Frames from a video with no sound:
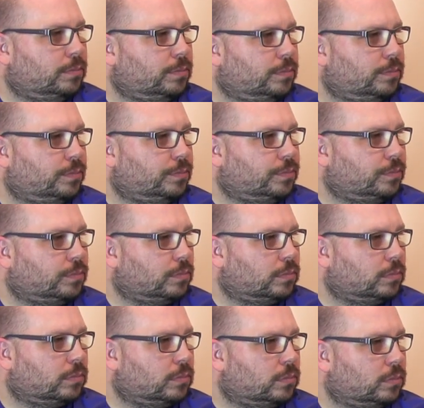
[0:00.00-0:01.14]

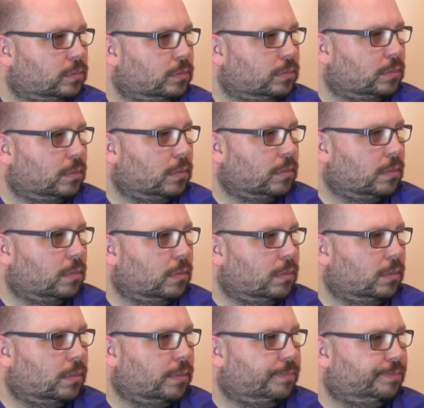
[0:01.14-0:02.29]

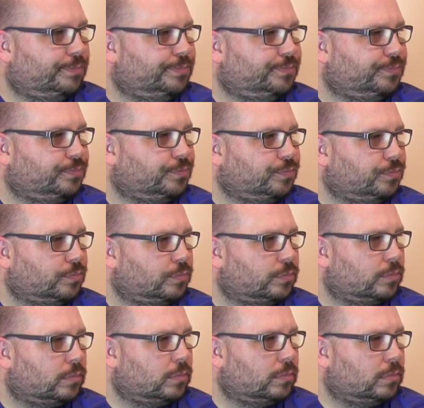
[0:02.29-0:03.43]

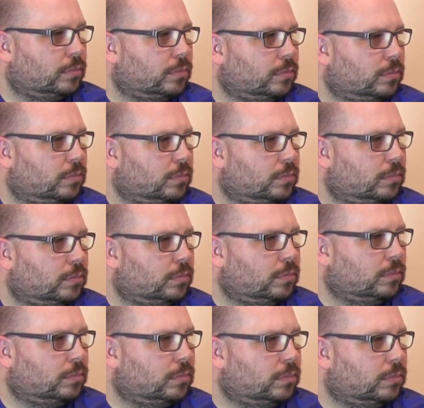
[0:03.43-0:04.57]
(silent)